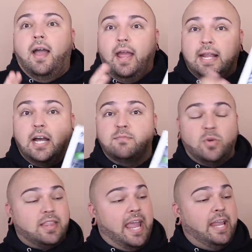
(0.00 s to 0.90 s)
It comes
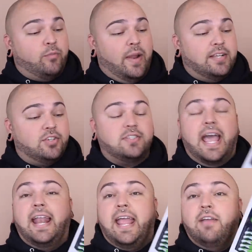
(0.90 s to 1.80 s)
with eight razors
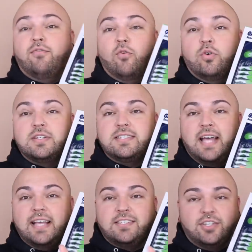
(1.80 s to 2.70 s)
and a
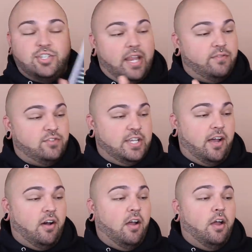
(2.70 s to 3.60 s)
full-size shave
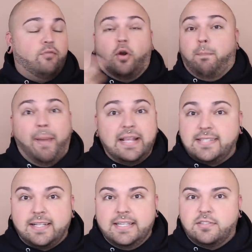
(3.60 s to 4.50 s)
gel for
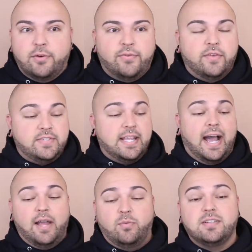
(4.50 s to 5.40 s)
basically 250.
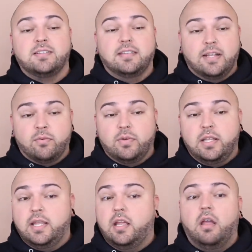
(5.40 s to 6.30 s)
I was
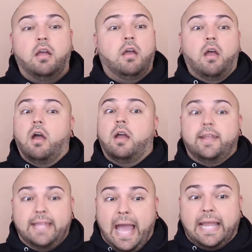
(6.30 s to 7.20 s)
literally
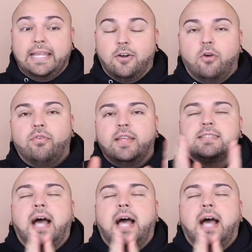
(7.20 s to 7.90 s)
gagging over this.